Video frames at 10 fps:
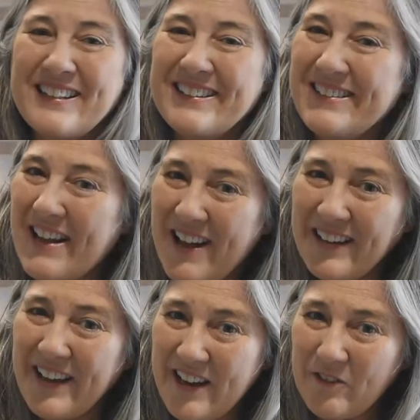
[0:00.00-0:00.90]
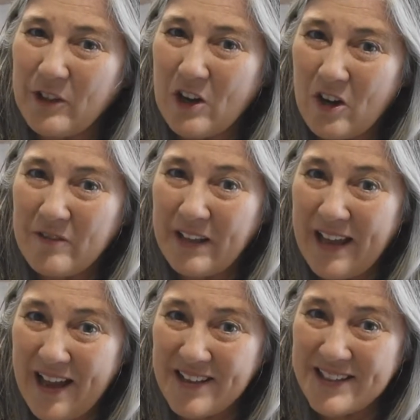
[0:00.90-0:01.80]
Not every RV
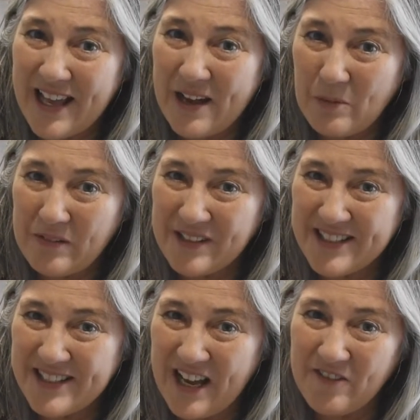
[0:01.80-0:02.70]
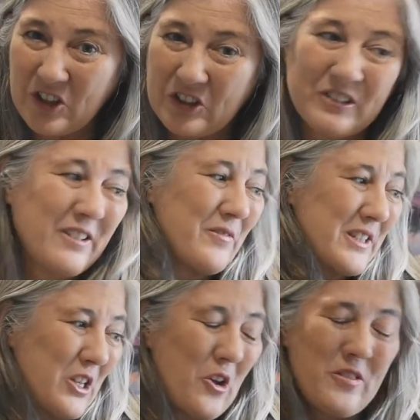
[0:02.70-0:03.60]
has that, we've discovered.
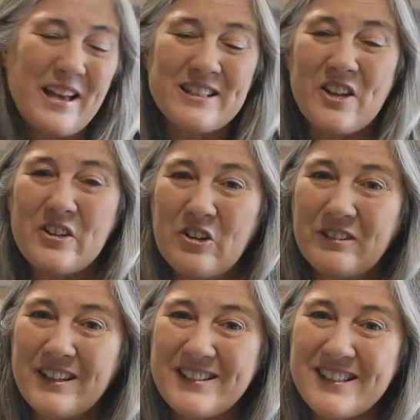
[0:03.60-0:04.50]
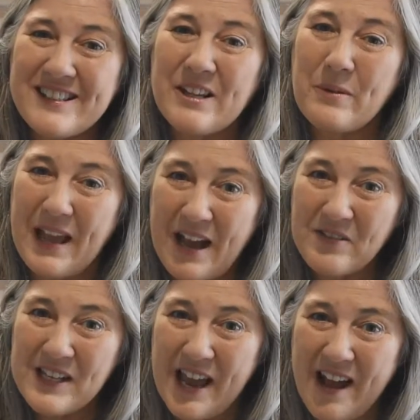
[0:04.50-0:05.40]
So that's on our list that we
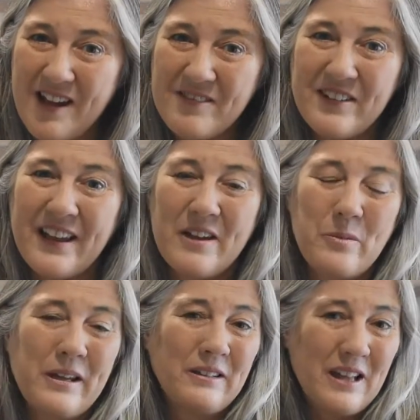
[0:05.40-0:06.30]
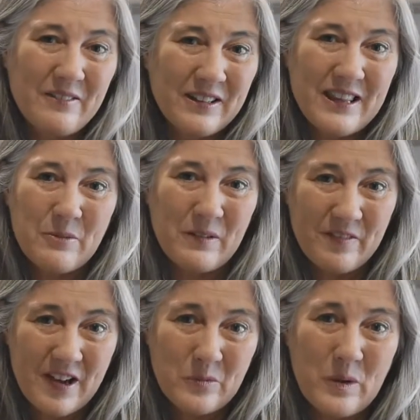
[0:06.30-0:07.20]
have to have, and we love it that we
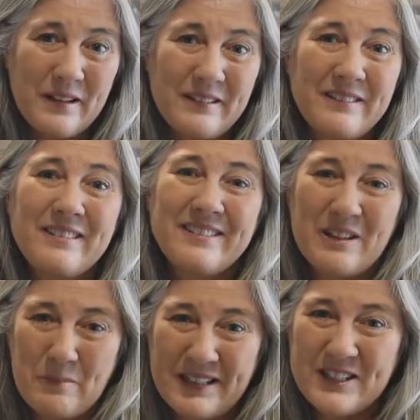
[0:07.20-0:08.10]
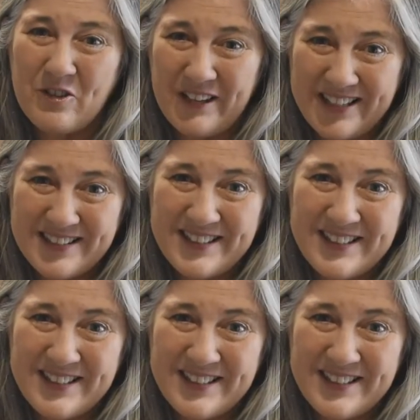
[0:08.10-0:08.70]
found one that meets our needs.